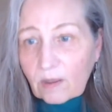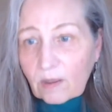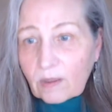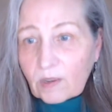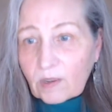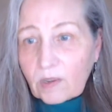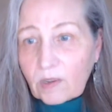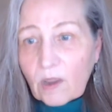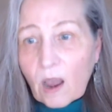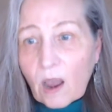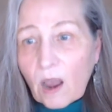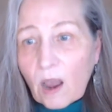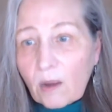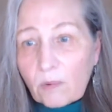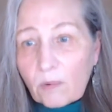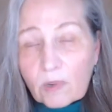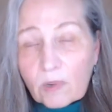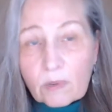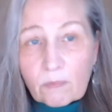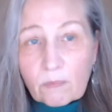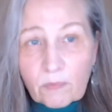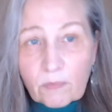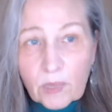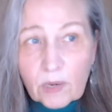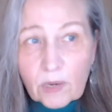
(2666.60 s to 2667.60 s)
the sky
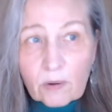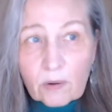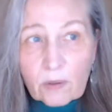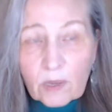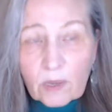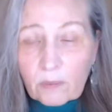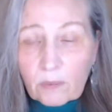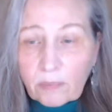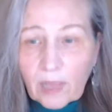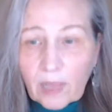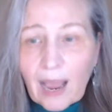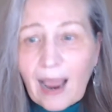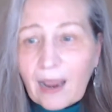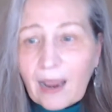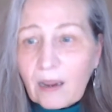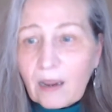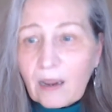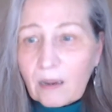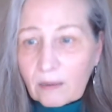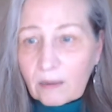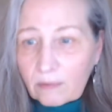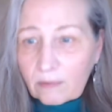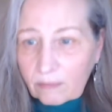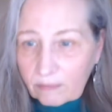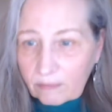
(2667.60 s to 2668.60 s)
was literally
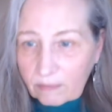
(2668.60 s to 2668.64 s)
black.